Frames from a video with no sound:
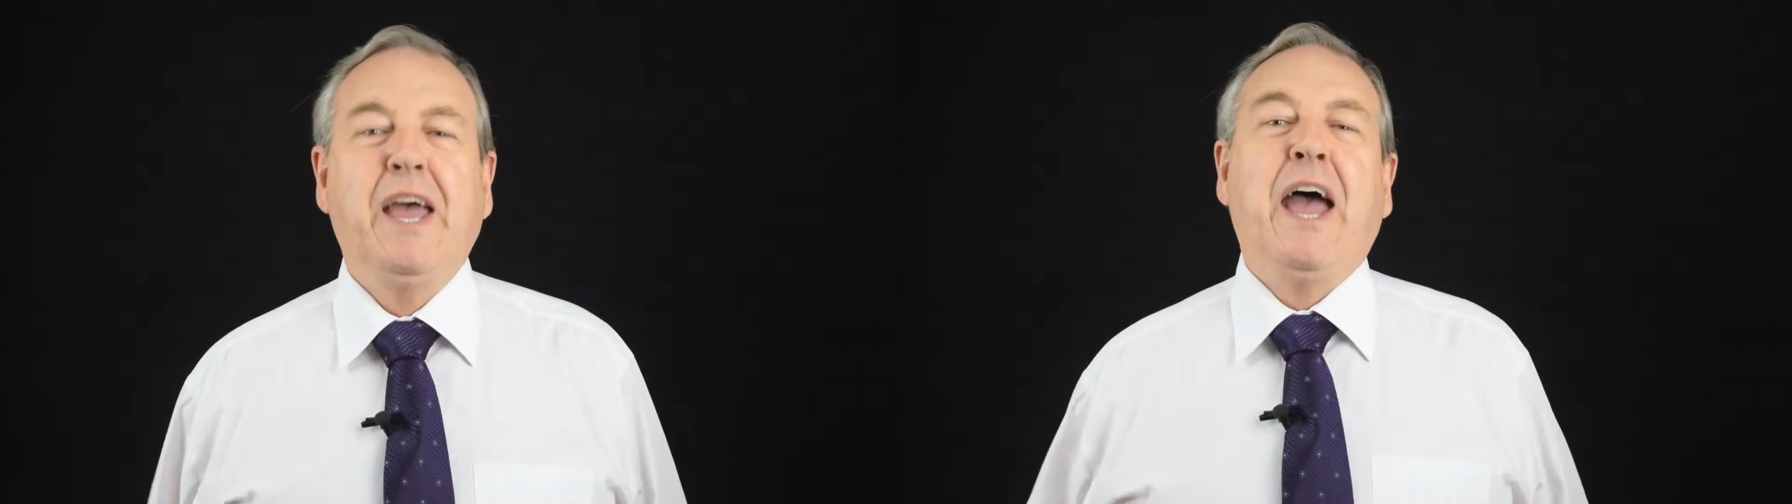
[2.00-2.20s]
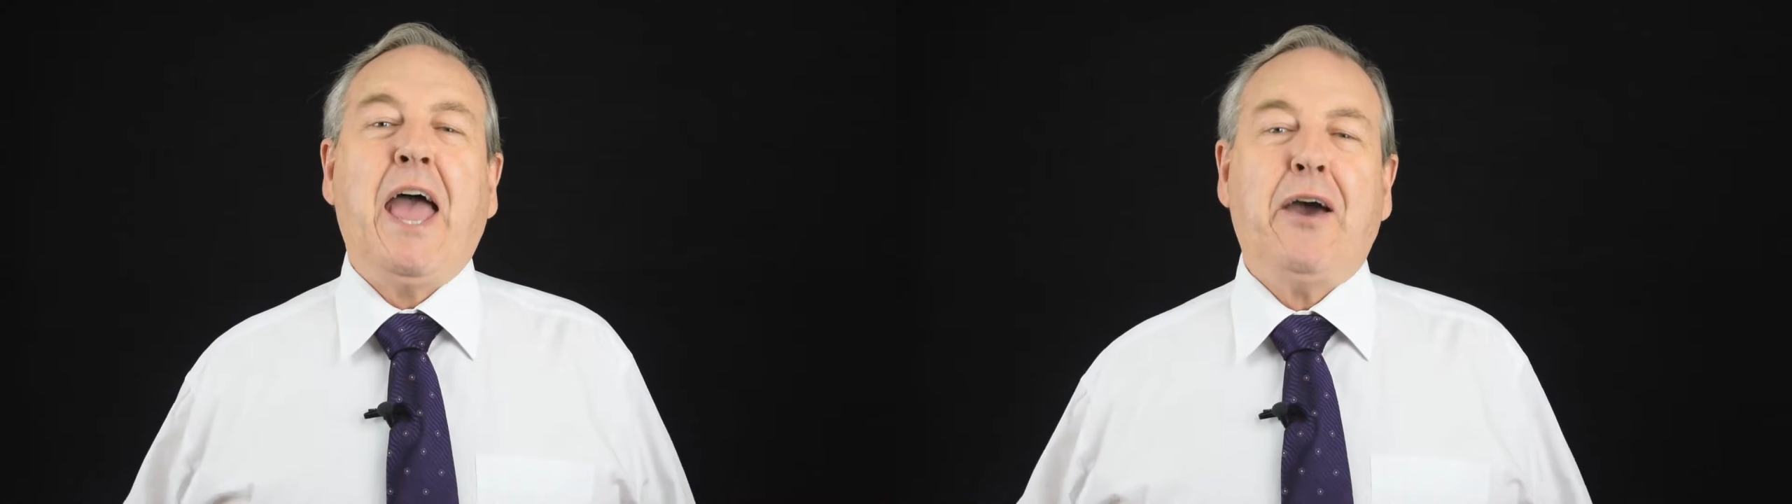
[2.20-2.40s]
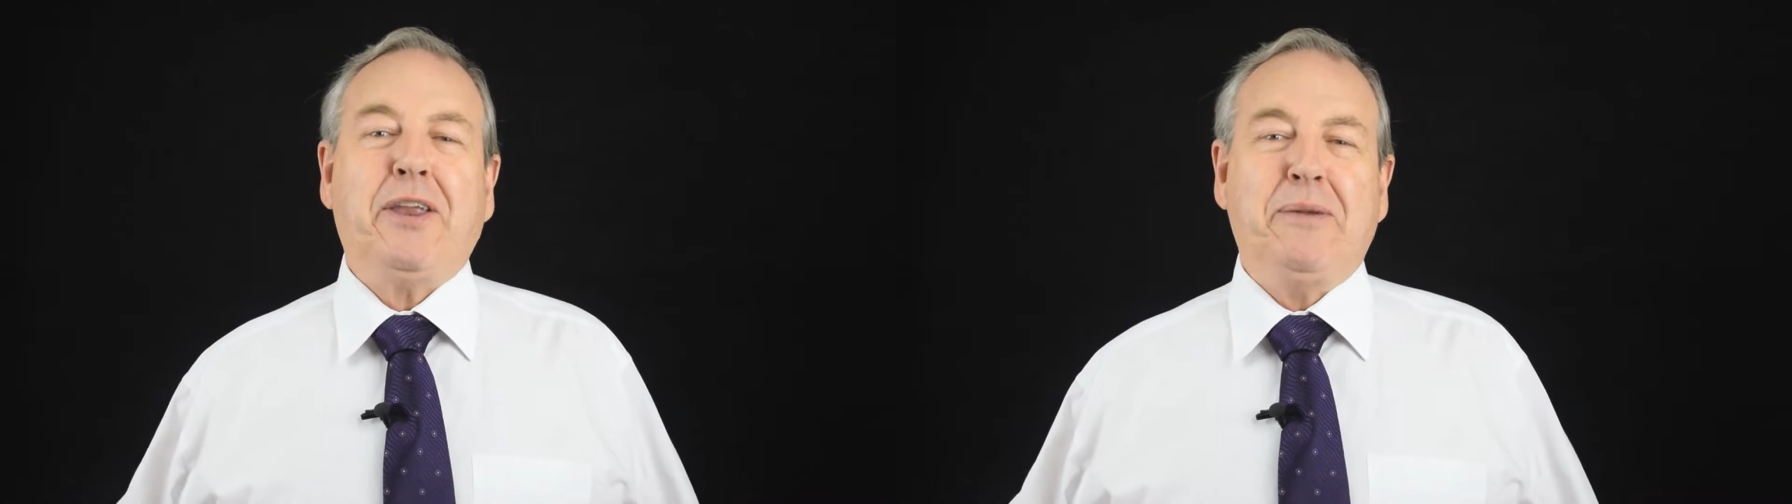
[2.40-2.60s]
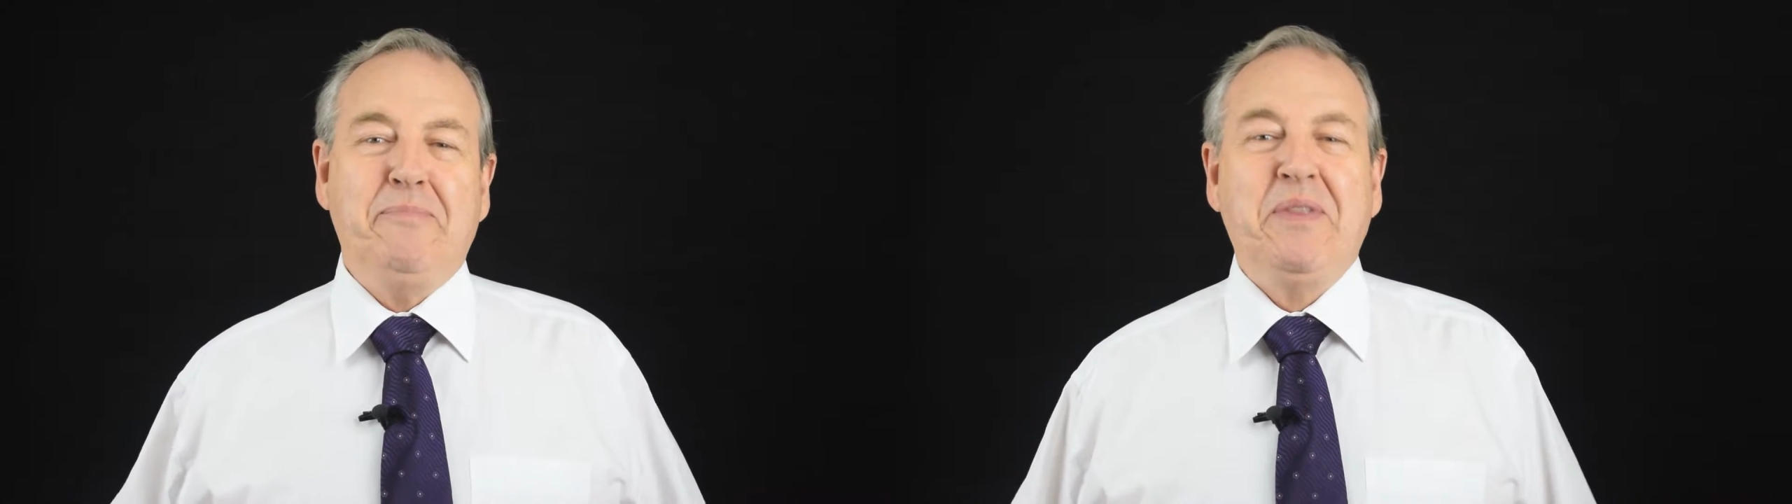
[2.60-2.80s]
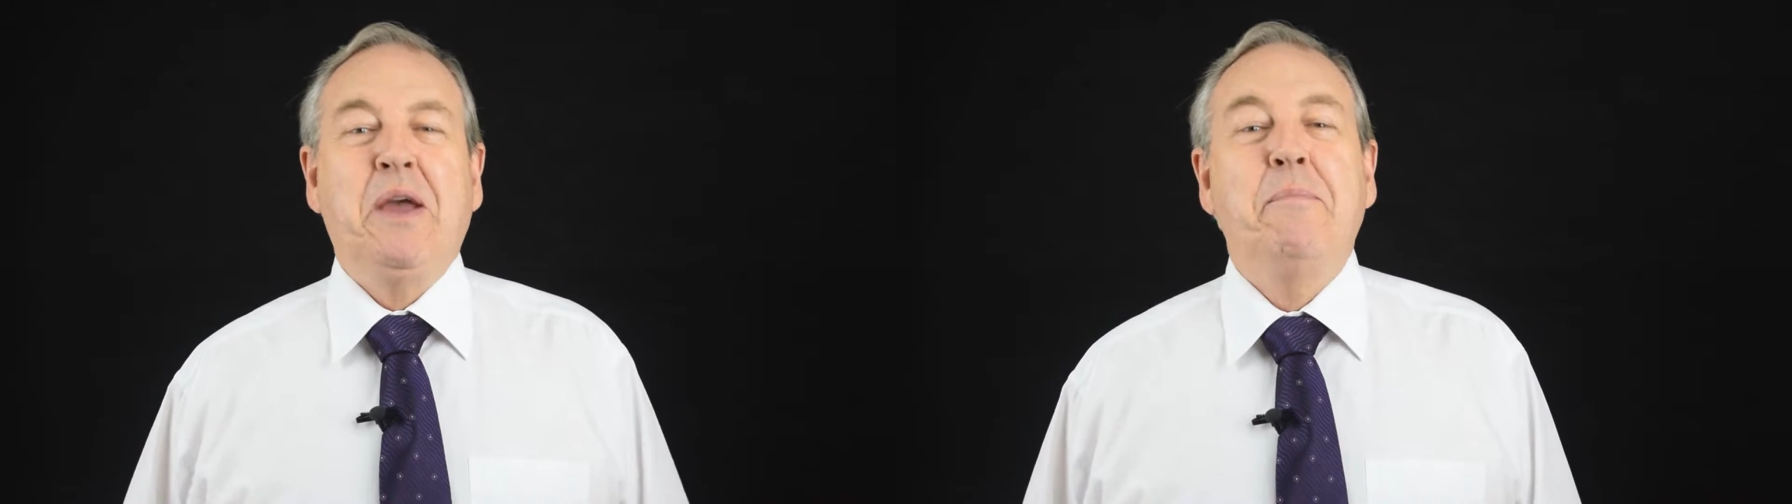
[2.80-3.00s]
Howdy,
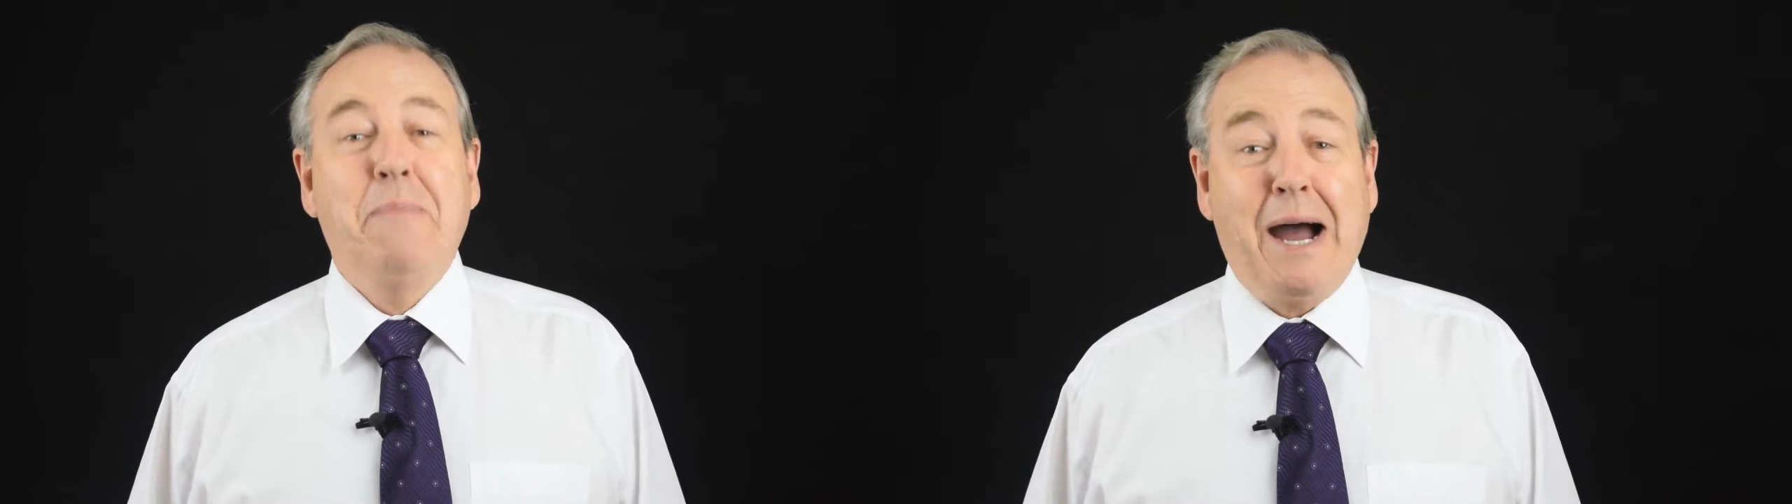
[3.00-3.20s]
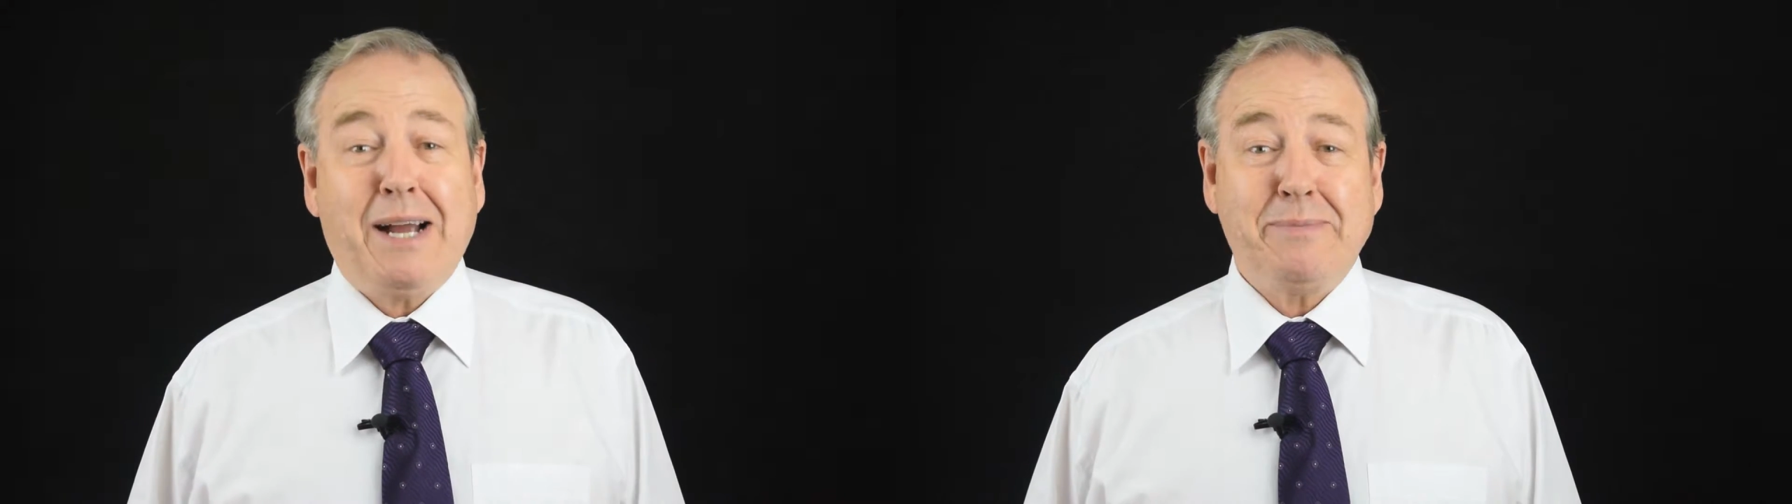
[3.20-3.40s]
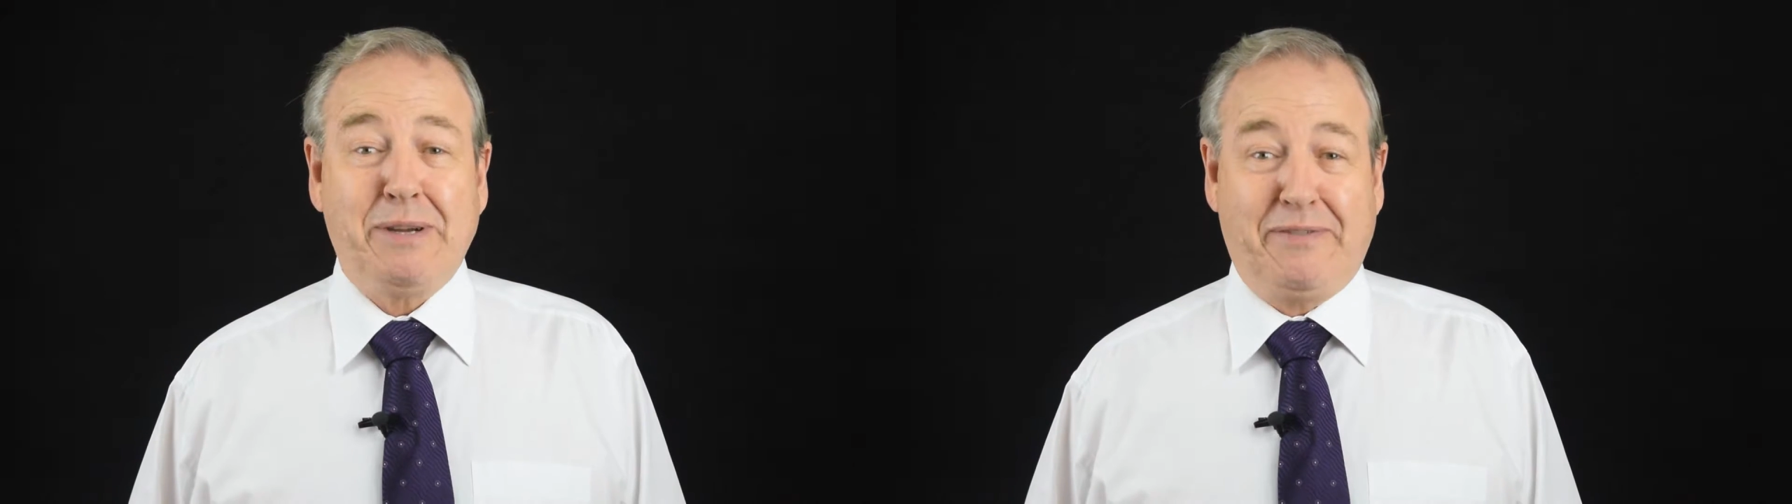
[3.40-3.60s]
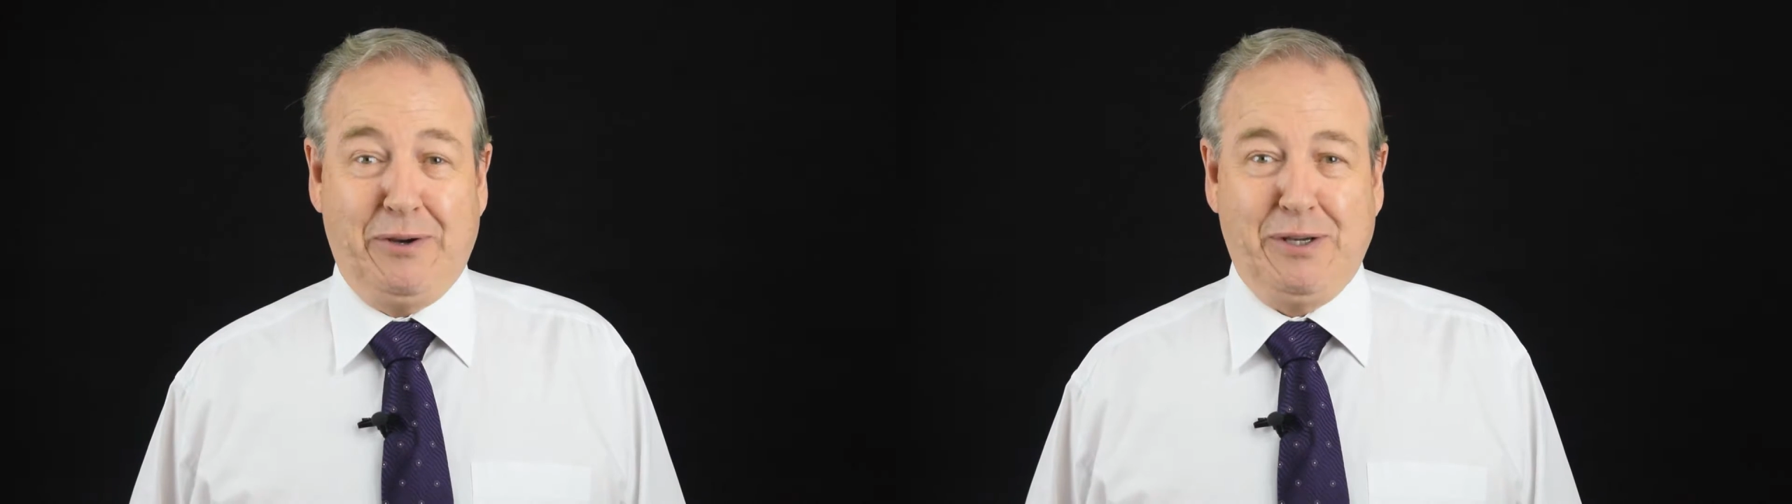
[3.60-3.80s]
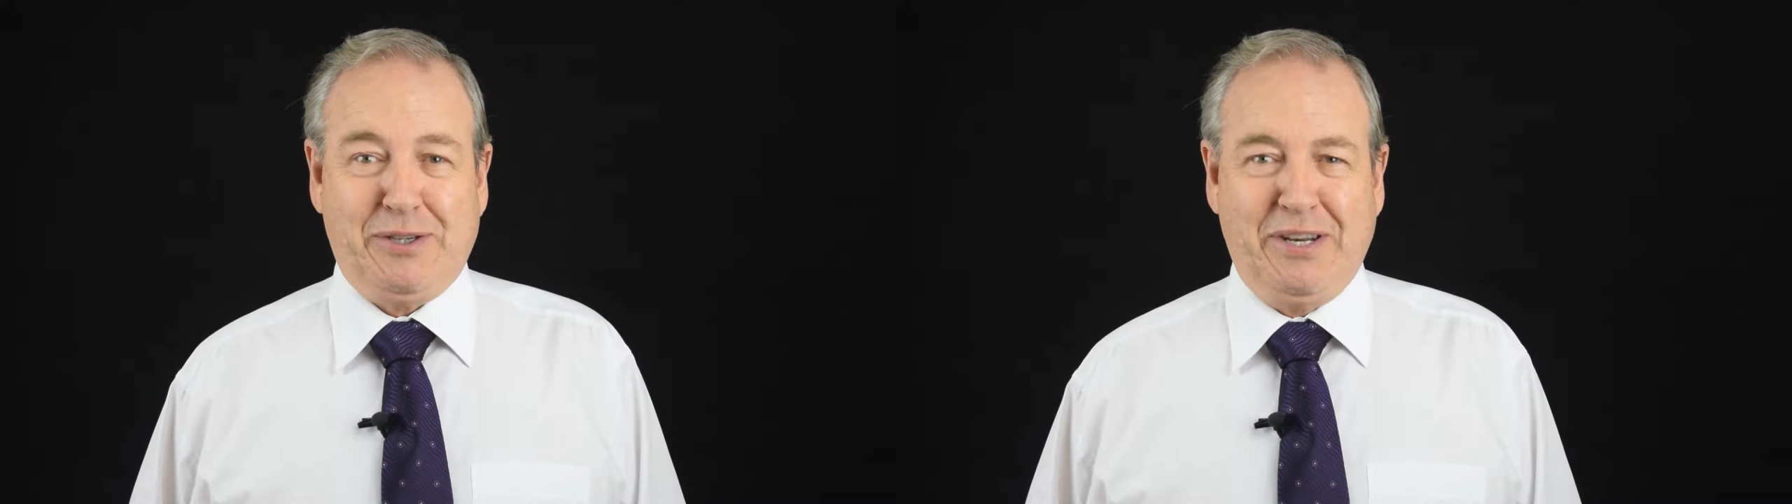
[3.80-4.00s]
Mark
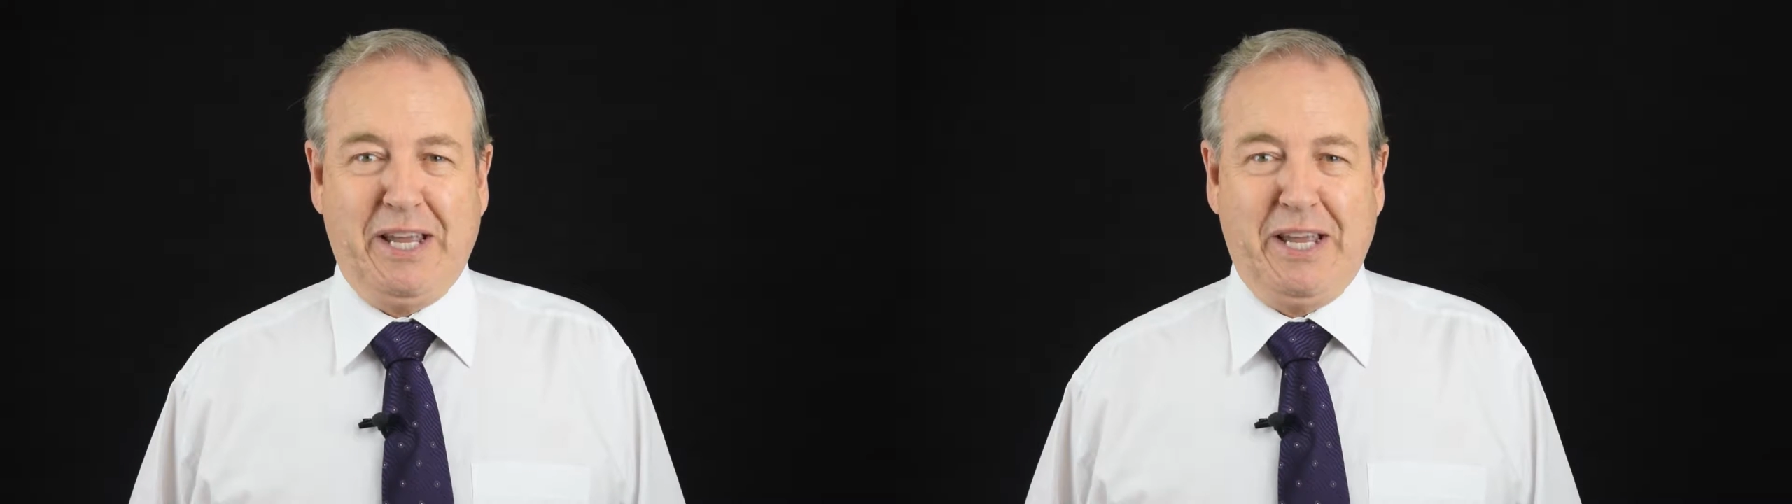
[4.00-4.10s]
McPherson